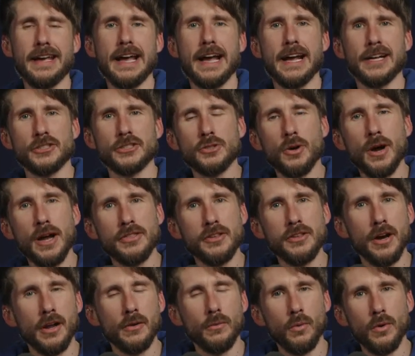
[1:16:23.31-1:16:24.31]
And so I
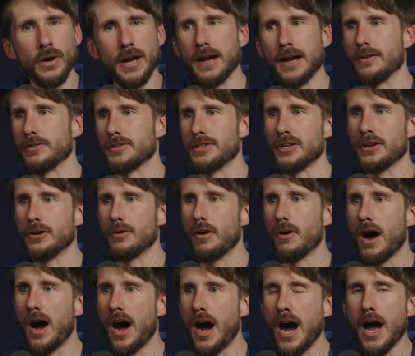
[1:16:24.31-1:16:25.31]
thought, wow, you know,
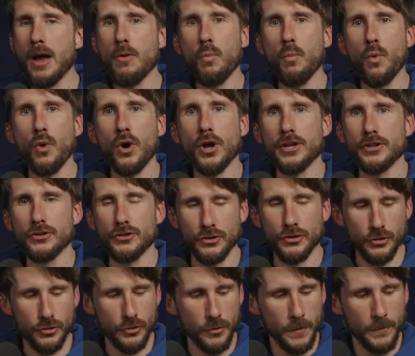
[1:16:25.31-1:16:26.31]
I wanted
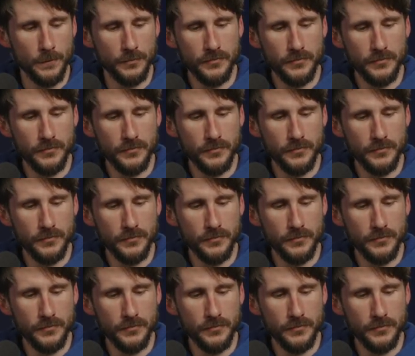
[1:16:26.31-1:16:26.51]
to